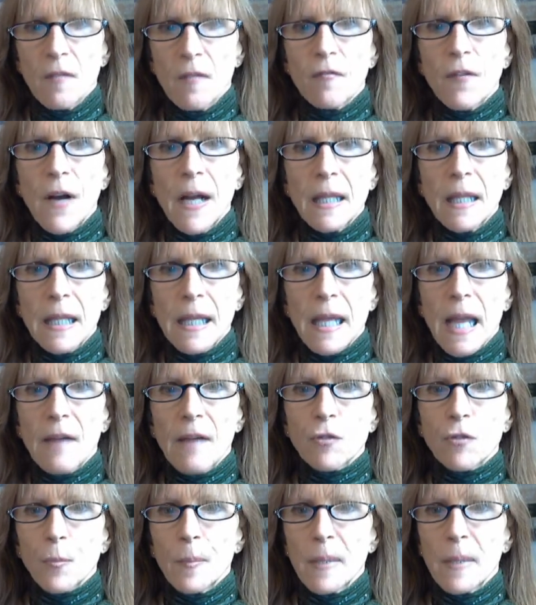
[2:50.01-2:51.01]
finally
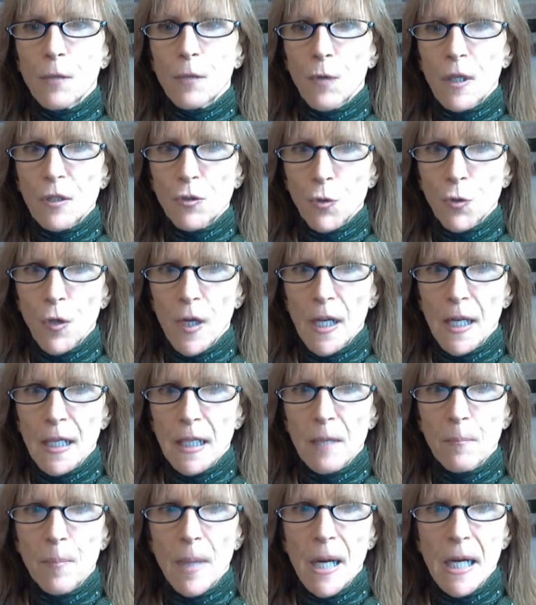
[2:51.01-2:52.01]
after being retrograde
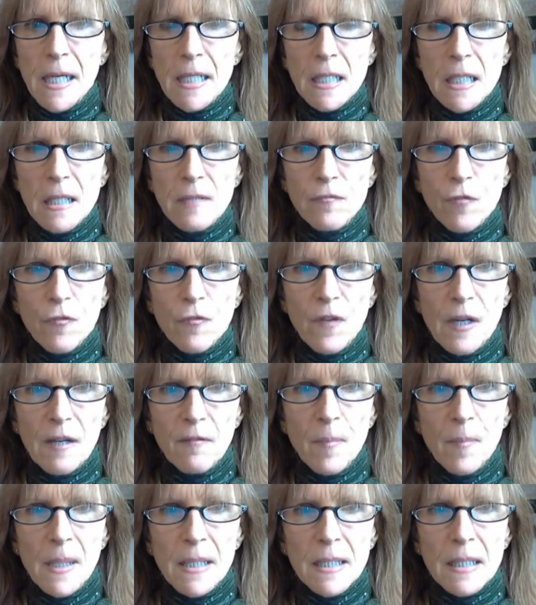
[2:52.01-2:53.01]
in Pisces for
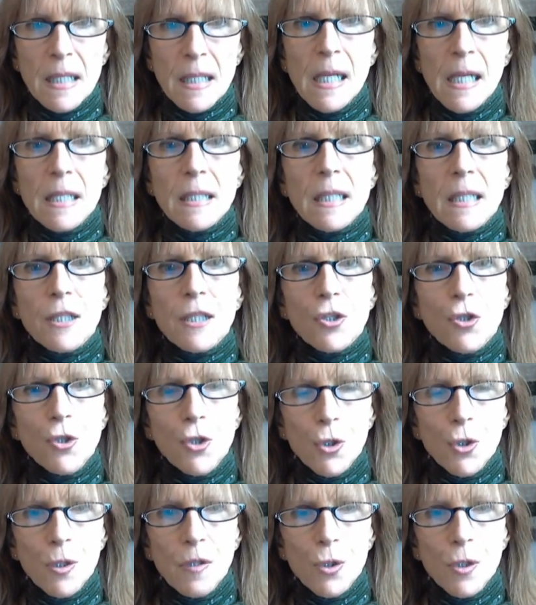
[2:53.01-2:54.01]
five months since
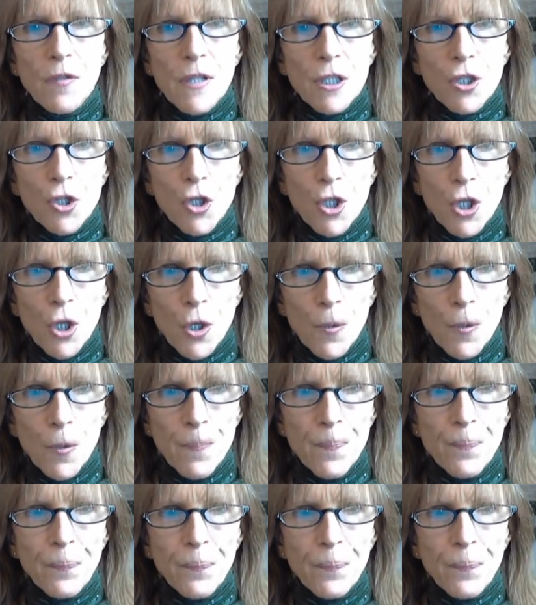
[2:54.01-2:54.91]
June of this year.